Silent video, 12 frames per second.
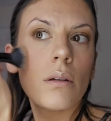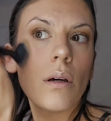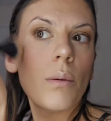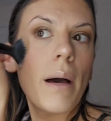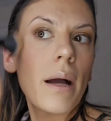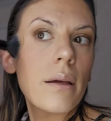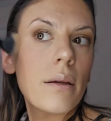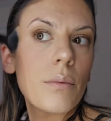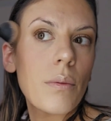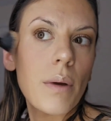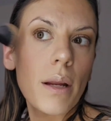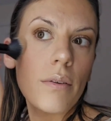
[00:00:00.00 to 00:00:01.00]
go back in
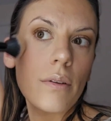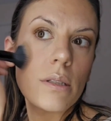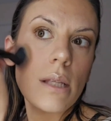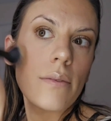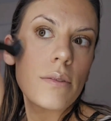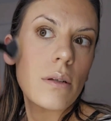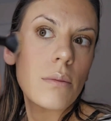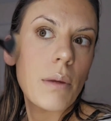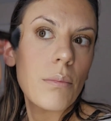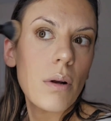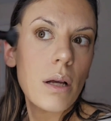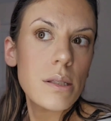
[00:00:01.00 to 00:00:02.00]
with whatever's left on
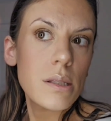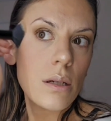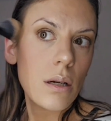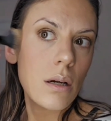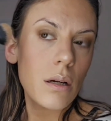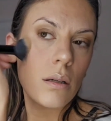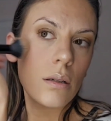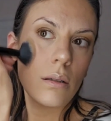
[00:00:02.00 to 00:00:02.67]
my bronzer